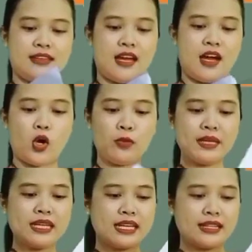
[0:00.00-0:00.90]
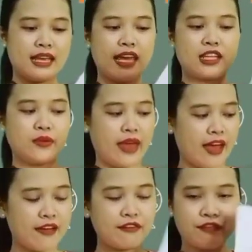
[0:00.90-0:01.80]
Open it and you have
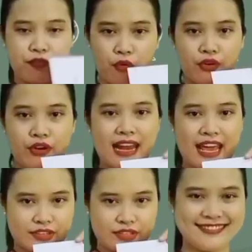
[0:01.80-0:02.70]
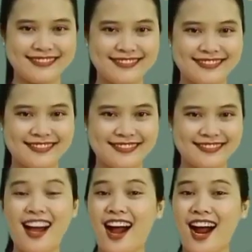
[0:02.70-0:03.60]
4 letters.
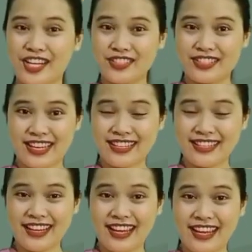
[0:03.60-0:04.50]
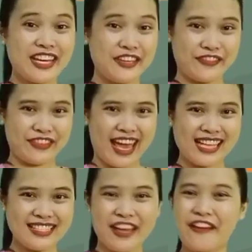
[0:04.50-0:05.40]
Are you done? If yes,
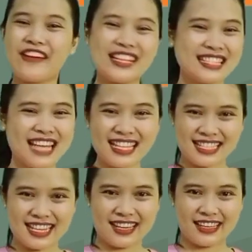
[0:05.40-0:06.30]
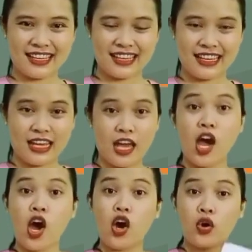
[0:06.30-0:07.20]
fantastic!
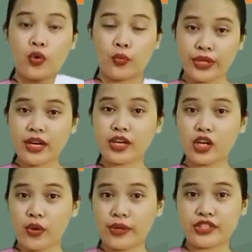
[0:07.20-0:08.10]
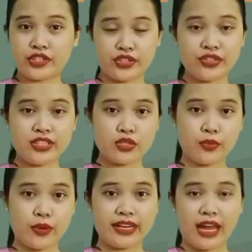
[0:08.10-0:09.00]
We are going to use this one in
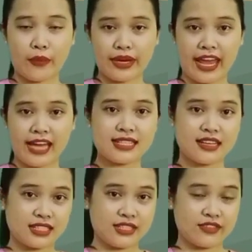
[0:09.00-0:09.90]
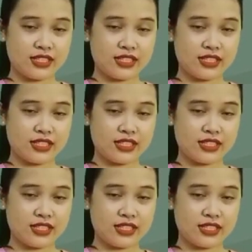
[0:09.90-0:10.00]
our next activity.